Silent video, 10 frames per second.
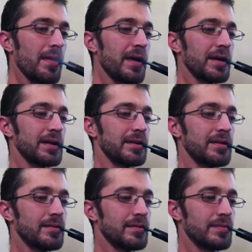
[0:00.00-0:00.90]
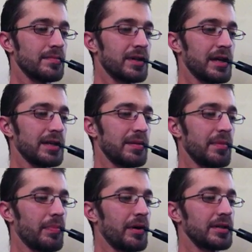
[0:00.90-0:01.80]
thanking him
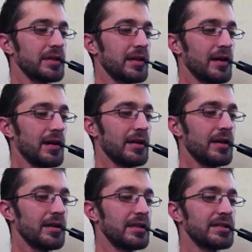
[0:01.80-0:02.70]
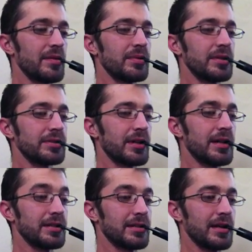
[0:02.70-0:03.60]
in person. A lot of these I will
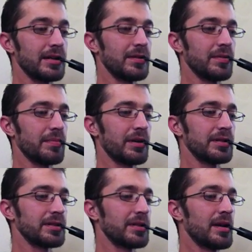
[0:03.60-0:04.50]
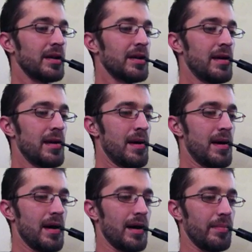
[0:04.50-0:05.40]
try to thank you in person.
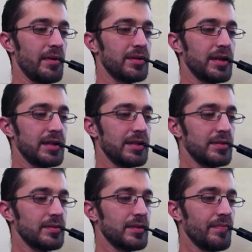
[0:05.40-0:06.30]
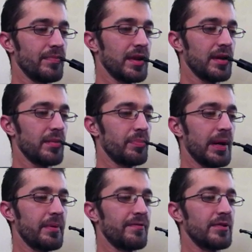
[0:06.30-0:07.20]
But thank you,
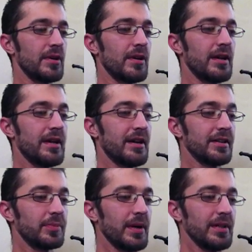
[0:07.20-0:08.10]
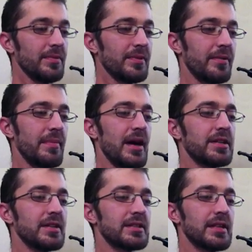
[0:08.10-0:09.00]
Piper Phil. An unexpected one,
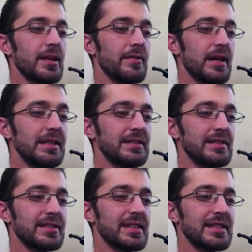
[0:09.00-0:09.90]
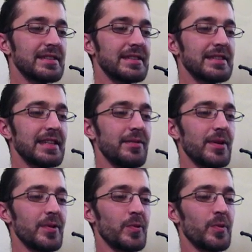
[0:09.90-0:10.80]
Matches 860.
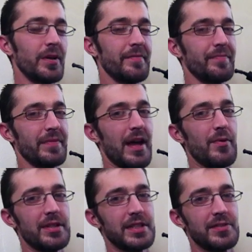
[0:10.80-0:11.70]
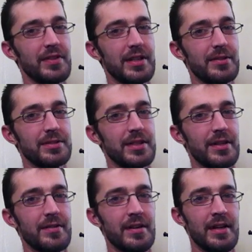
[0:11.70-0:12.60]
I watch his videos
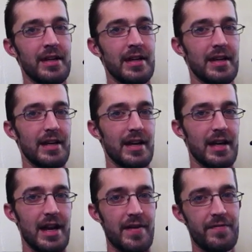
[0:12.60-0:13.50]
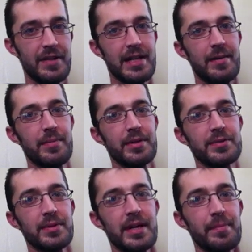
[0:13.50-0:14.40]
every time he
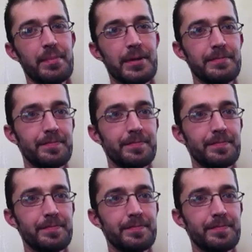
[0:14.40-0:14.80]
puts one up.